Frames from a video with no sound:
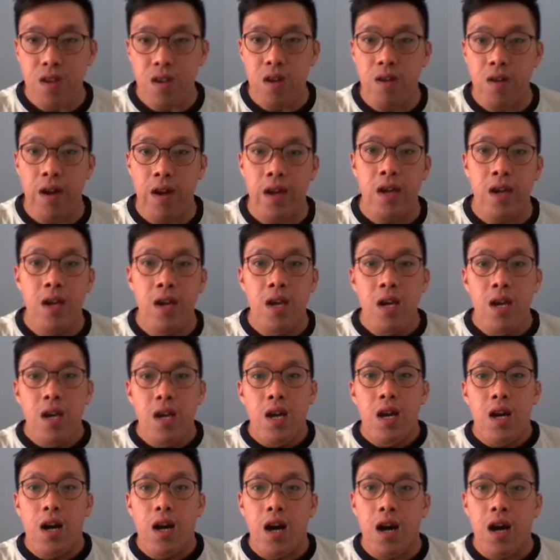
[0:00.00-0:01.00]
right?
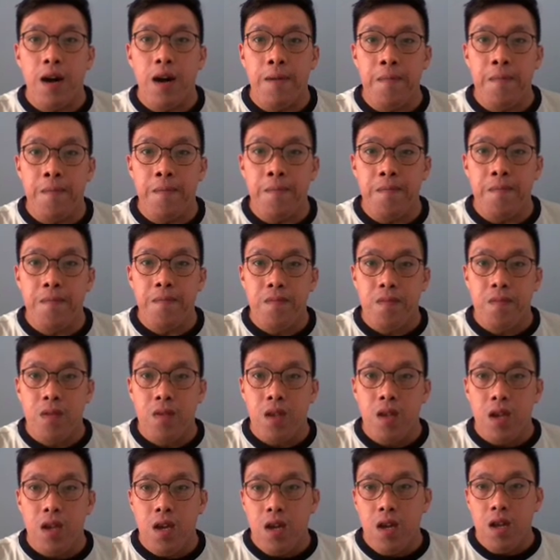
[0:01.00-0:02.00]
Um,
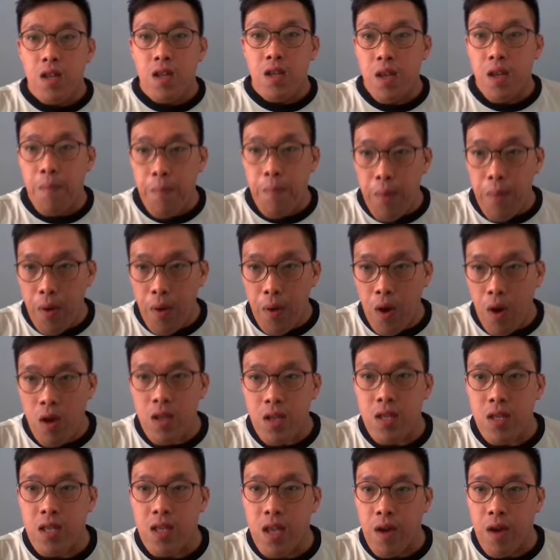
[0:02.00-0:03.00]
the
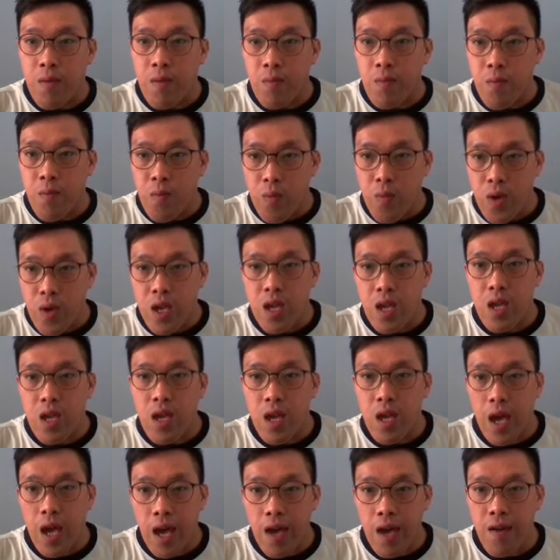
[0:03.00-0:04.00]
plot that
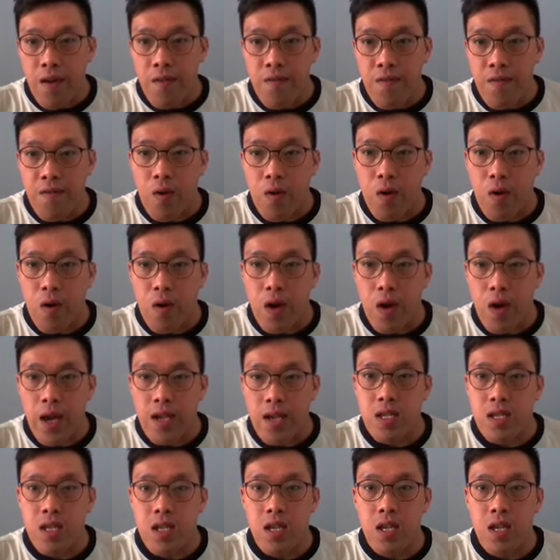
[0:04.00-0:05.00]
we have for
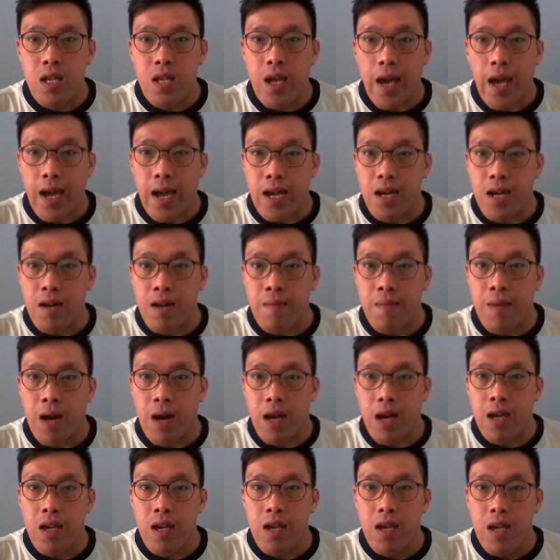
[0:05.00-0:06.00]
XT
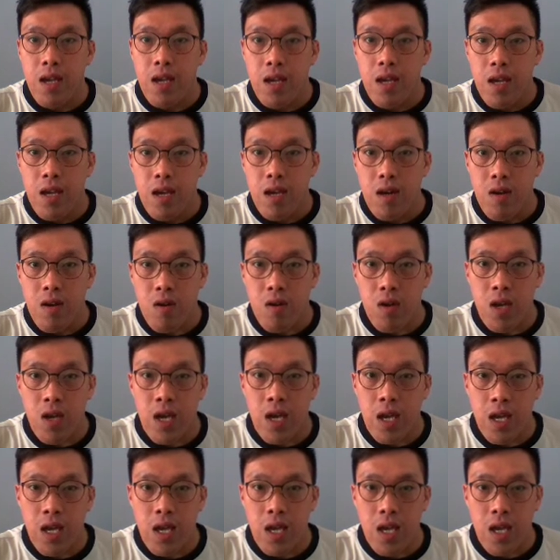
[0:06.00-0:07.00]
Ekkamai,
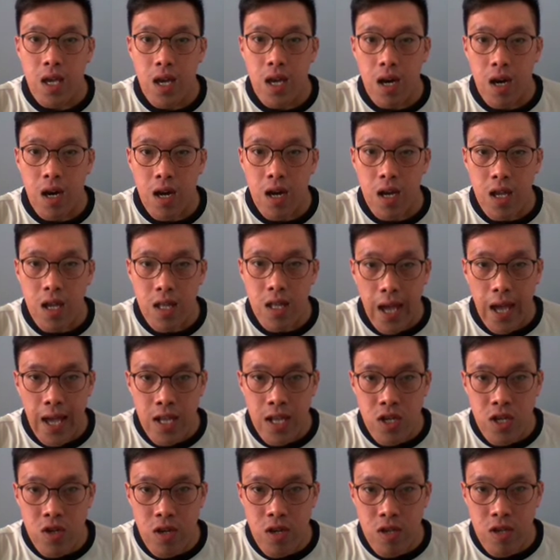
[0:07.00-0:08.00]
okay, the
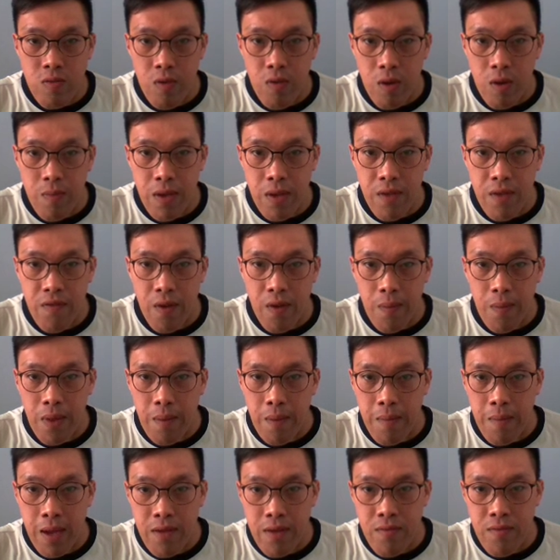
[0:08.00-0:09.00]
entrance will be from the
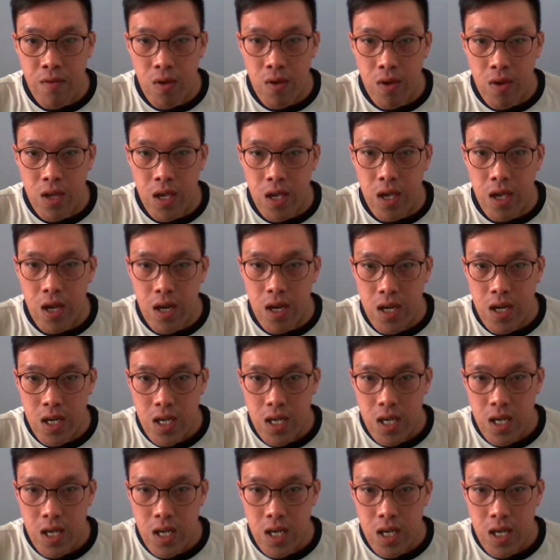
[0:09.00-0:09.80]
main road here,